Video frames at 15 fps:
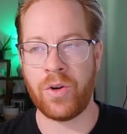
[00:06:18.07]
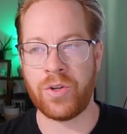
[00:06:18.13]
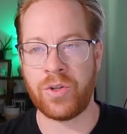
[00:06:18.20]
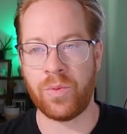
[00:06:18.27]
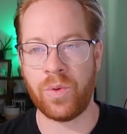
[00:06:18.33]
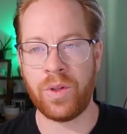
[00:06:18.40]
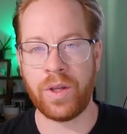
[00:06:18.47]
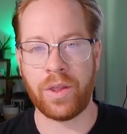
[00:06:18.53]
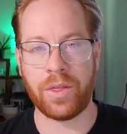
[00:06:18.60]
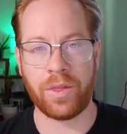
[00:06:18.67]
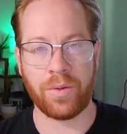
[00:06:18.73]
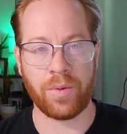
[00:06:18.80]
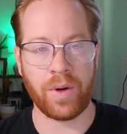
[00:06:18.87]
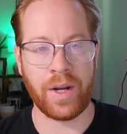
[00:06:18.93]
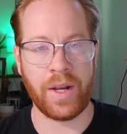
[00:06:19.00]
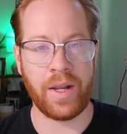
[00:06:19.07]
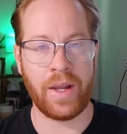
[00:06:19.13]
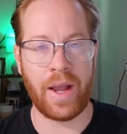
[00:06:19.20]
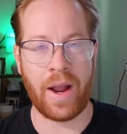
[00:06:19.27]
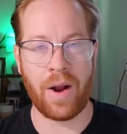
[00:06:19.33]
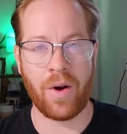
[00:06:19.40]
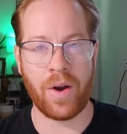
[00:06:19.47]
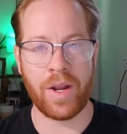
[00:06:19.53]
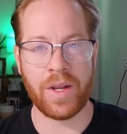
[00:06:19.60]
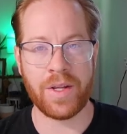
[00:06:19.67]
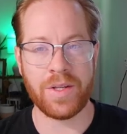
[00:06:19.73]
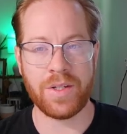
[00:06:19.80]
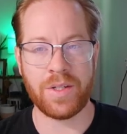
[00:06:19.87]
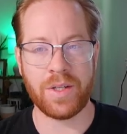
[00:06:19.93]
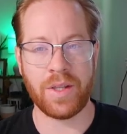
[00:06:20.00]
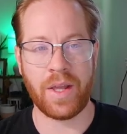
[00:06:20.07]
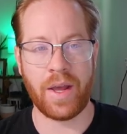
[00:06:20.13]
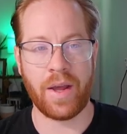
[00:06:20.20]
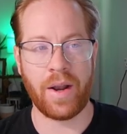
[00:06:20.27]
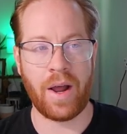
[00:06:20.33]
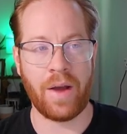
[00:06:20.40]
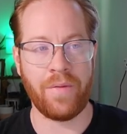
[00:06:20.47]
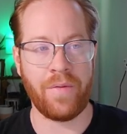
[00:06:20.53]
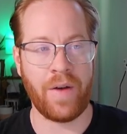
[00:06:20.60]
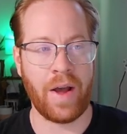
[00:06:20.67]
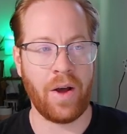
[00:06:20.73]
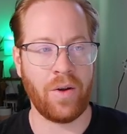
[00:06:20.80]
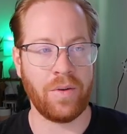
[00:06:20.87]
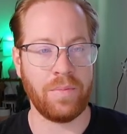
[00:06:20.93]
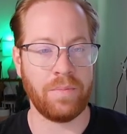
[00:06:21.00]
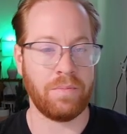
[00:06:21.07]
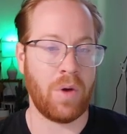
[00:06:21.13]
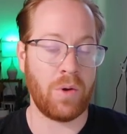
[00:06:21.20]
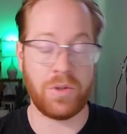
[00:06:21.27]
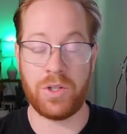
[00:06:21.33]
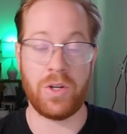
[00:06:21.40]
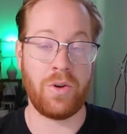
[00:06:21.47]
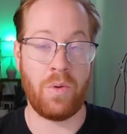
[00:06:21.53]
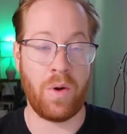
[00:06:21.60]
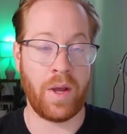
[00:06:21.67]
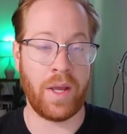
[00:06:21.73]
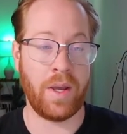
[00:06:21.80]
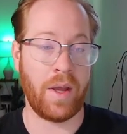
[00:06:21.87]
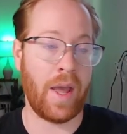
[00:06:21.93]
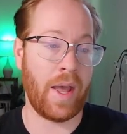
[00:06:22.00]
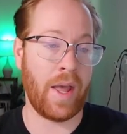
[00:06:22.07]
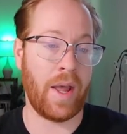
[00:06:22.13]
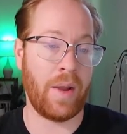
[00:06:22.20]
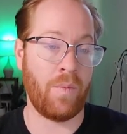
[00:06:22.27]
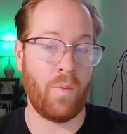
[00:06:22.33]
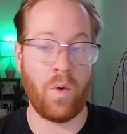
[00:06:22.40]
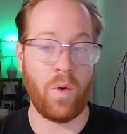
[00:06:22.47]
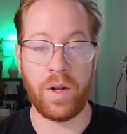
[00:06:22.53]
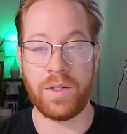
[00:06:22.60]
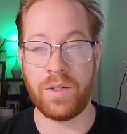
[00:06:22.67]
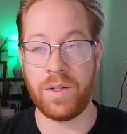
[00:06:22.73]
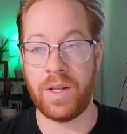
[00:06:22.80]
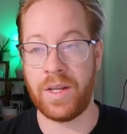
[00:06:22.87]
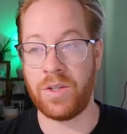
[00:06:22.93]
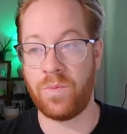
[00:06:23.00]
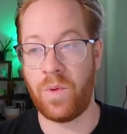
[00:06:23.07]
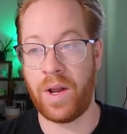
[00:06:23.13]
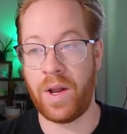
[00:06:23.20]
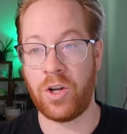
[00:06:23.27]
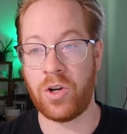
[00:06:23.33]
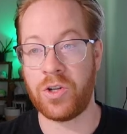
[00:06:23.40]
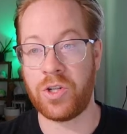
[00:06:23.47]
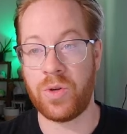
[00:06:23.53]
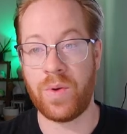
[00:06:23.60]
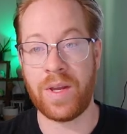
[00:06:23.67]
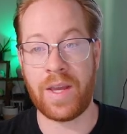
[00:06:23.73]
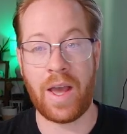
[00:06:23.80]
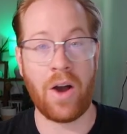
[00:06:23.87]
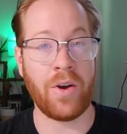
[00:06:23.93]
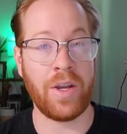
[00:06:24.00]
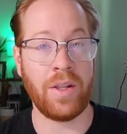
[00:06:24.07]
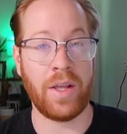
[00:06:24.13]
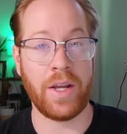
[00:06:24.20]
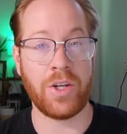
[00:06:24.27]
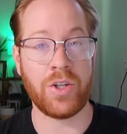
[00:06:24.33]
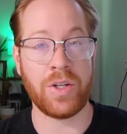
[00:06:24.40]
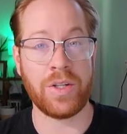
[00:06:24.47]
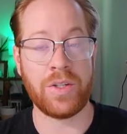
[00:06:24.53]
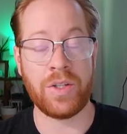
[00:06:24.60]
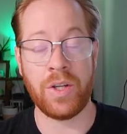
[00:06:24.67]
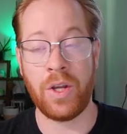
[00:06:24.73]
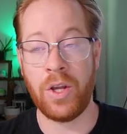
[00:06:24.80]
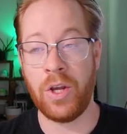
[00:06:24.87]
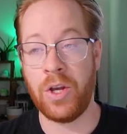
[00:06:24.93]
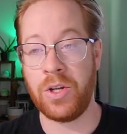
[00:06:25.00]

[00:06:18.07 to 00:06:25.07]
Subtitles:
there's really three areas that I found most annoying. And one is when you're doing calculations.